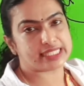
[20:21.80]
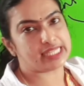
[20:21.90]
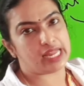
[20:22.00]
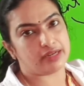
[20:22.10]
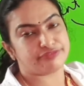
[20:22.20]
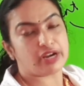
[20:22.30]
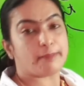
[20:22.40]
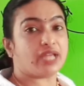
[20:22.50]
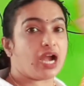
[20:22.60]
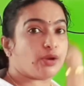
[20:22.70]
cell from
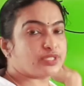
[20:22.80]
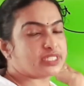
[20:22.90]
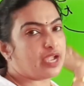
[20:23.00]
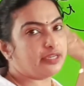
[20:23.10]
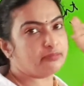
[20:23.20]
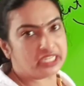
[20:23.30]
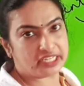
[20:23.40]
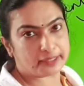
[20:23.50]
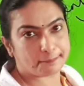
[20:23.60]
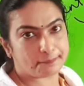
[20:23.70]
the outside
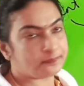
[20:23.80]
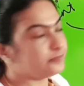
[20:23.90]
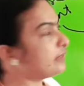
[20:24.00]
medium.